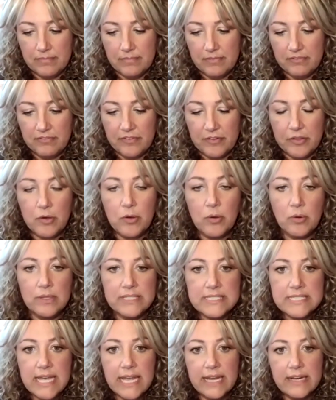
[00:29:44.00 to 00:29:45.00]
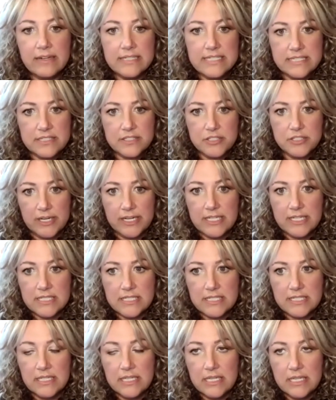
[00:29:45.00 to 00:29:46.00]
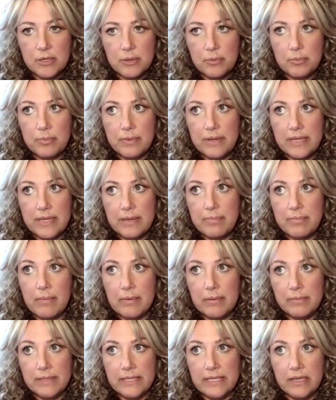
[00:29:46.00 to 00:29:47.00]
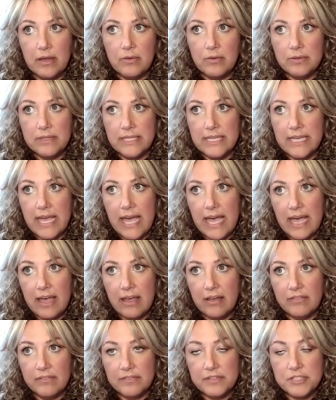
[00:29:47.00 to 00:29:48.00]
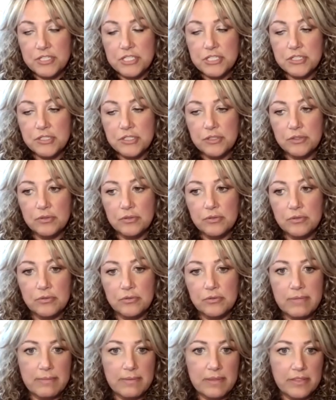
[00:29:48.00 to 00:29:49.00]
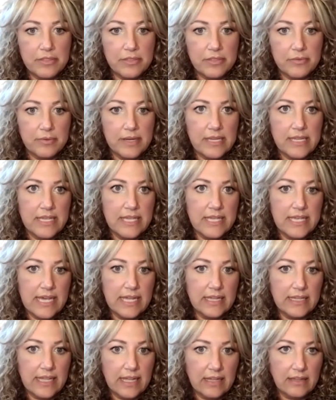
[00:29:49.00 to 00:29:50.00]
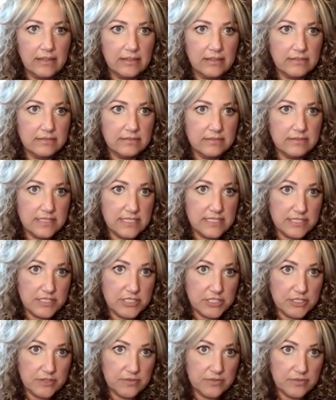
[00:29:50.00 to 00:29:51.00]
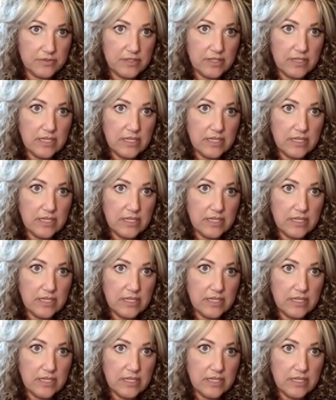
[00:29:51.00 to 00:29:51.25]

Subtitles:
for the whole entire district, we probably only have 2, maybe 3 ELL teachers.